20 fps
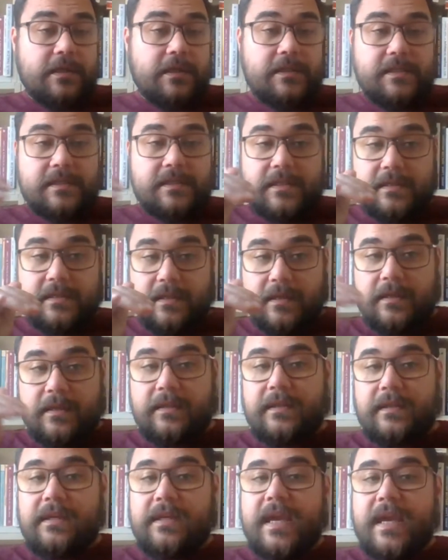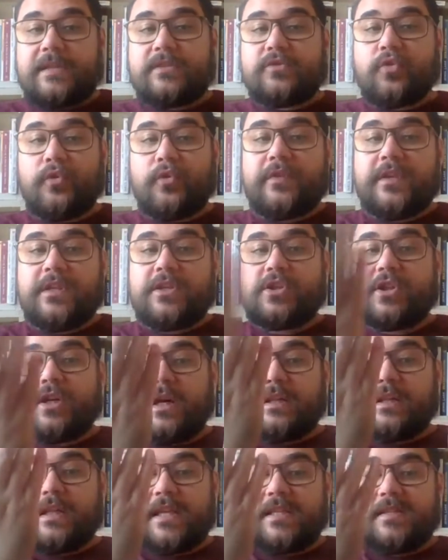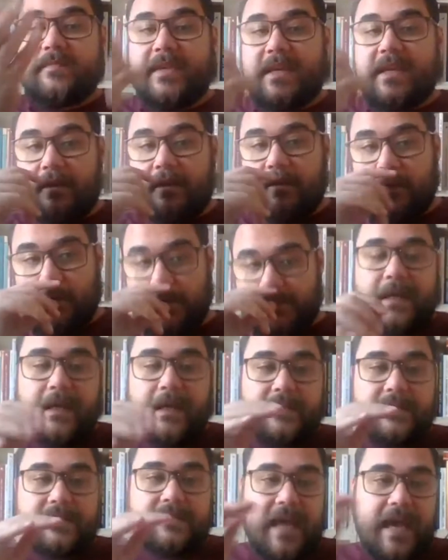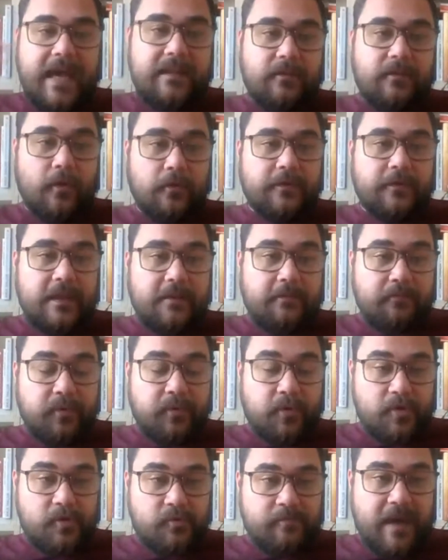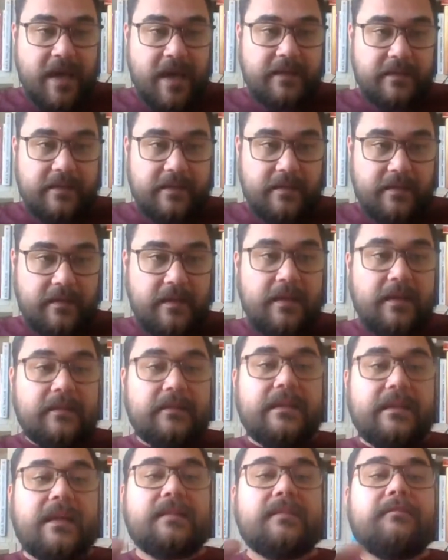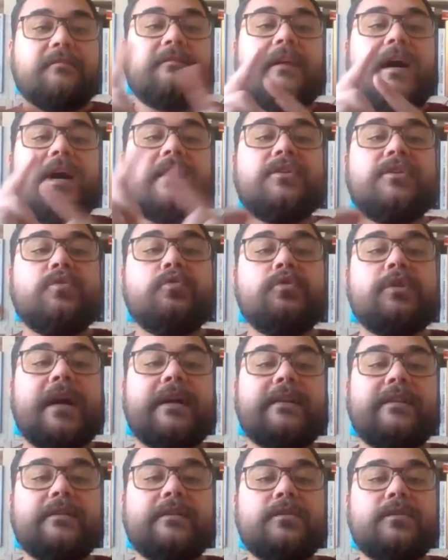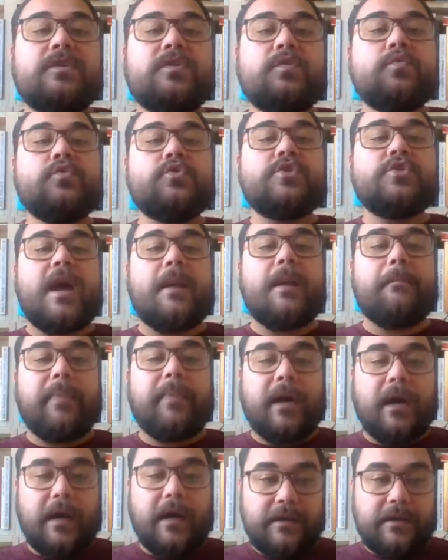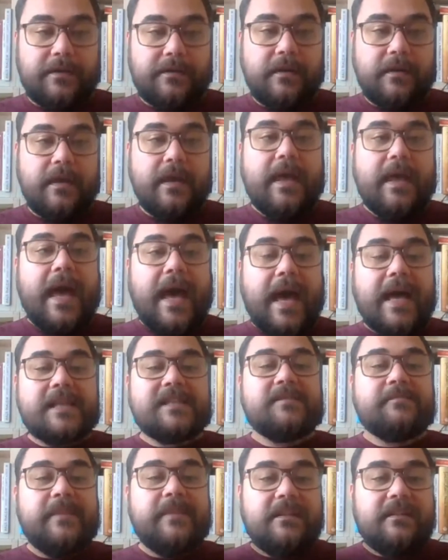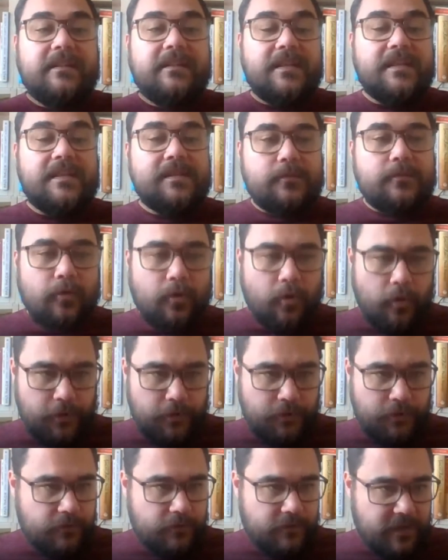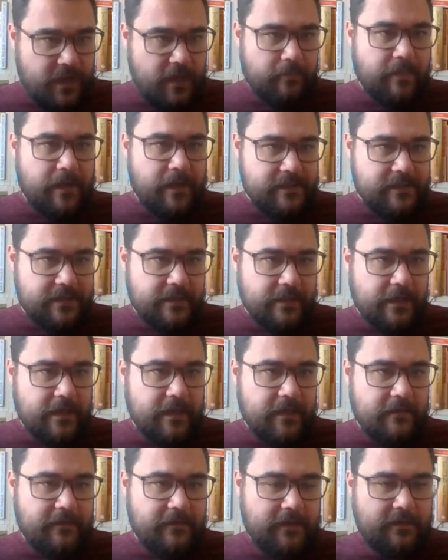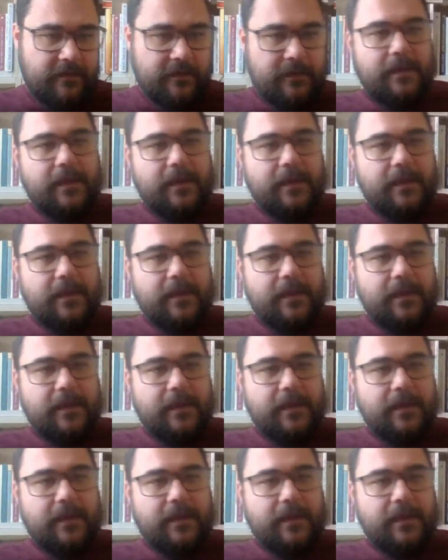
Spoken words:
It's the gates of Ijtihad has been closed. It is the end of that prosperity. That one united huge empire has been destroyed. The Abbasid Caliphate.